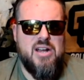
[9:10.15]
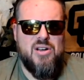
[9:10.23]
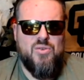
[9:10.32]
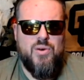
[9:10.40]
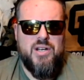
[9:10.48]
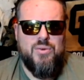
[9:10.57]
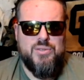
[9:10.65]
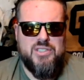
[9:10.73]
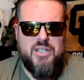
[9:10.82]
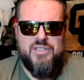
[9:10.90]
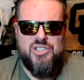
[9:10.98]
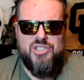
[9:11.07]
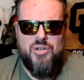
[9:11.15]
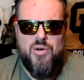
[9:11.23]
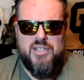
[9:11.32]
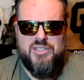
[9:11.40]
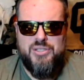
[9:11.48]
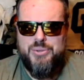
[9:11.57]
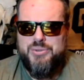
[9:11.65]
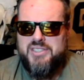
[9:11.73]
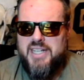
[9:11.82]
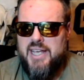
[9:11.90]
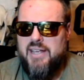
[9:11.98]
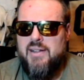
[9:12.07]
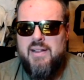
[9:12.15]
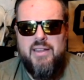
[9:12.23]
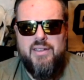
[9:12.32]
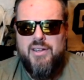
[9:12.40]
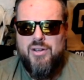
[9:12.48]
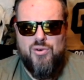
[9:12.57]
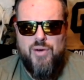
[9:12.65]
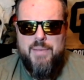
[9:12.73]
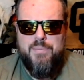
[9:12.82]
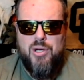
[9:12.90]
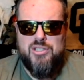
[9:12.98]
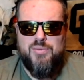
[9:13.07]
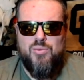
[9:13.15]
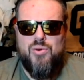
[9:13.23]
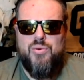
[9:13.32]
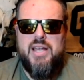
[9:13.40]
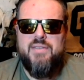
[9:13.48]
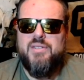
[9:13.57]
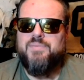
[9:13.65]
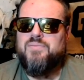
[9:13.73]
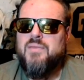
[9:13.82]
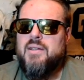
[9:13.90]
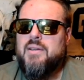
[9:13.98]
Eric Weddle was on the show on Tuesday, great Baltimore Raven,